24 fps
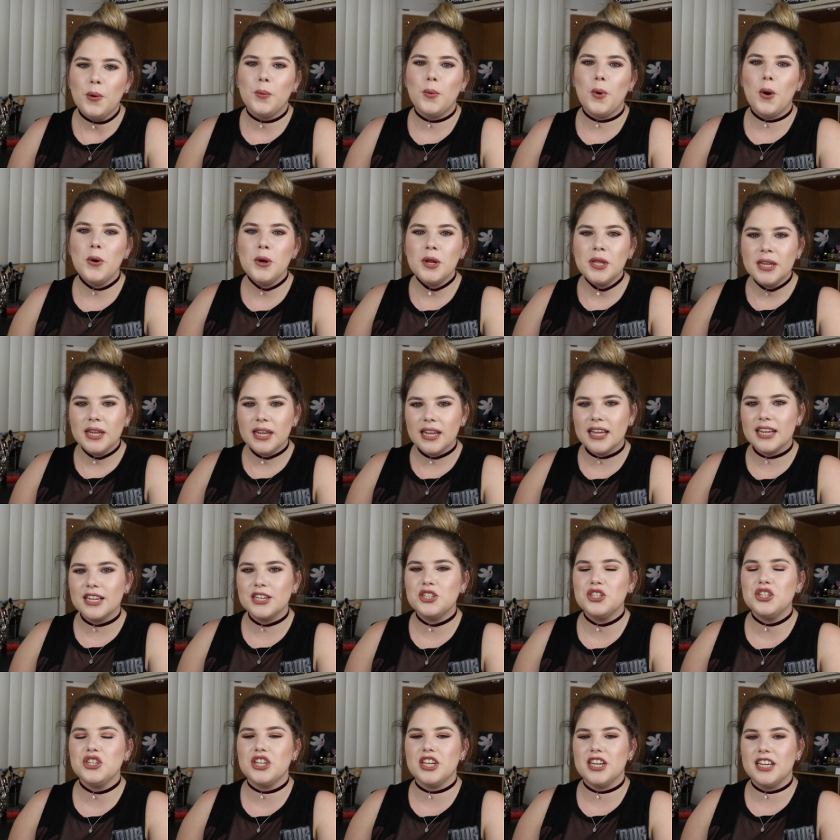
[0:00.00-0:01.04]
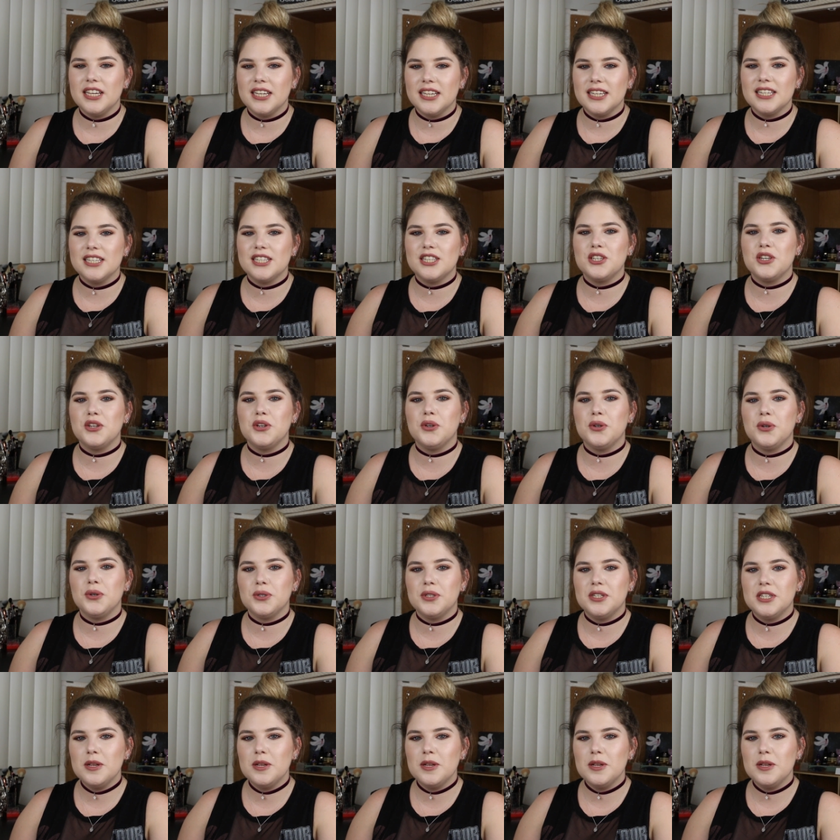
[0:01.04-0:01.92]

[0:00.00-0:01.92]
Ronan Lynch is your